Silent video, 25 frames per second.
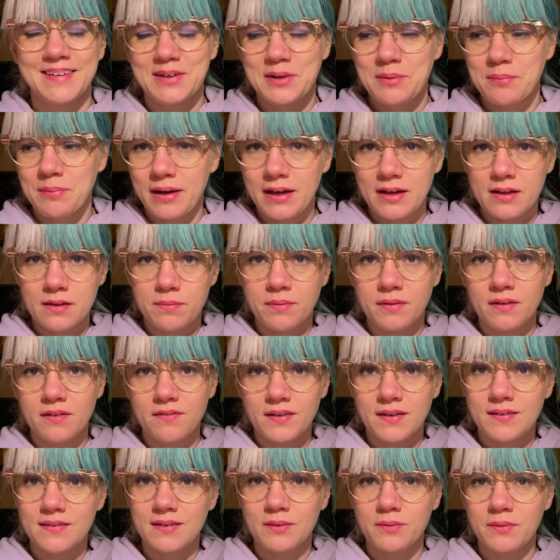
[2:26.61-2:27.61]
My husband's
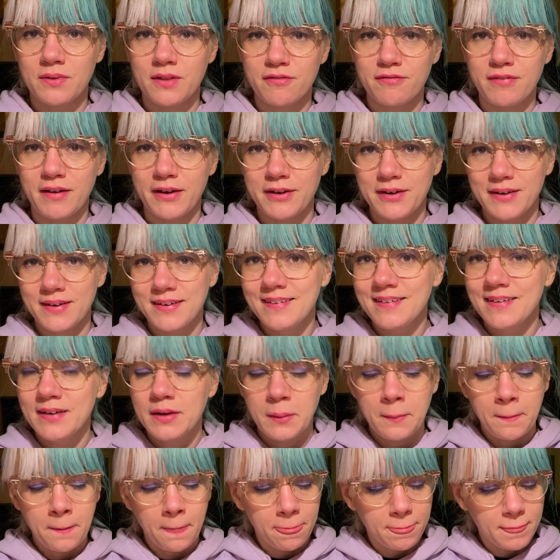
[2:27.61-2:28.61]
fixing with the fire.
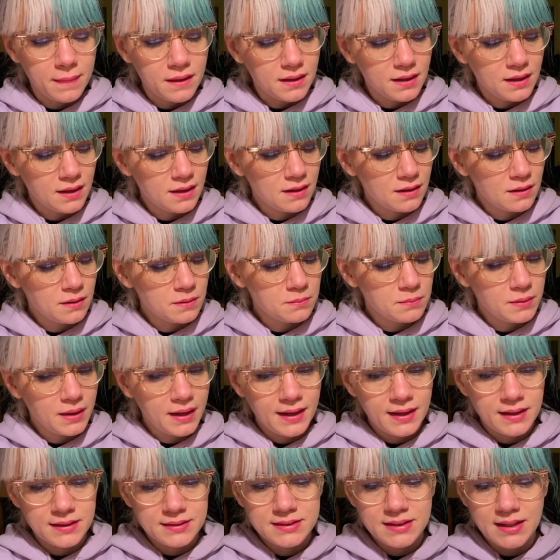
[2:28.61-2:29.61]

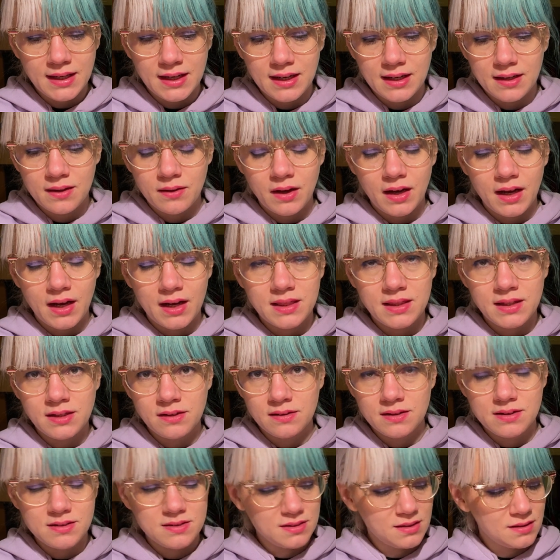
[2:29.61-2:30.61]
And yeah, I think you
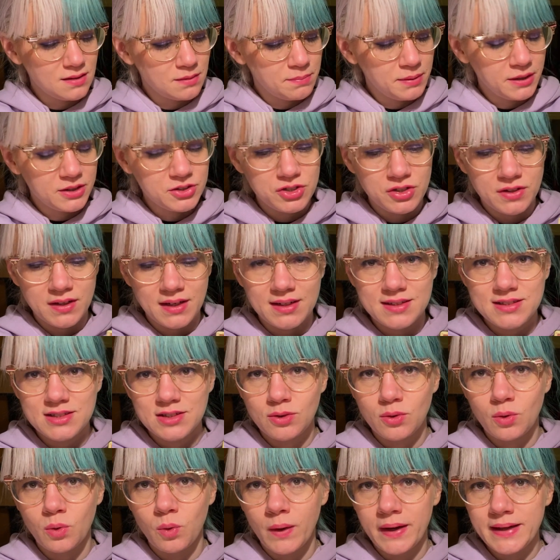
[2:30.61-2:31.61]
can see in the picture that it's
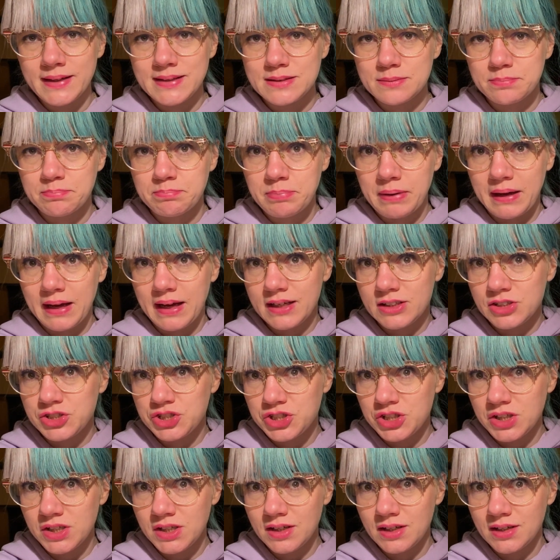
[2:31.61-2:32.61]
quite
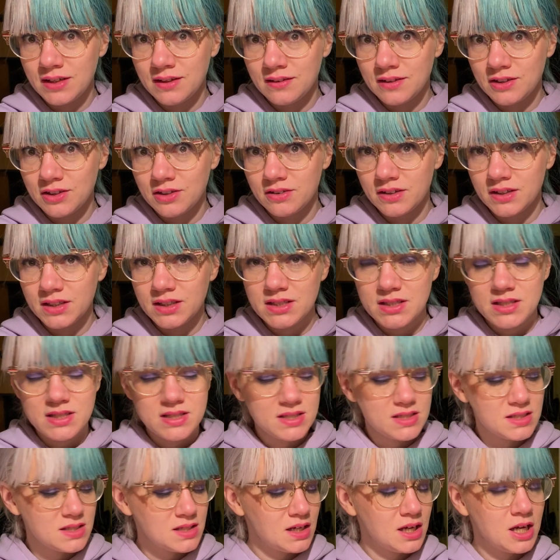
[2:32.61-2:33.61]
patchy in the
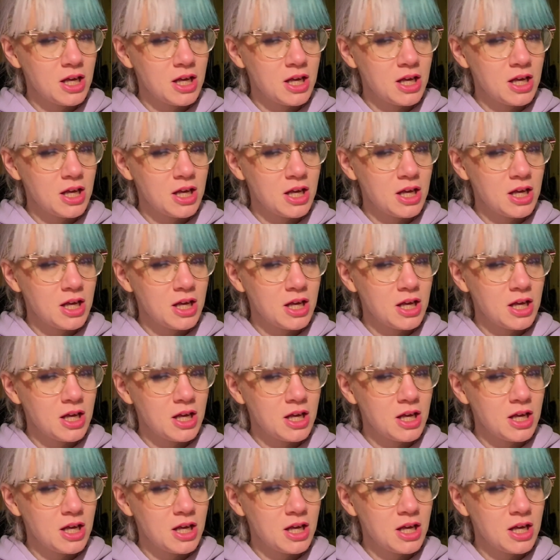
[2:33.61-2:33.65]
crease.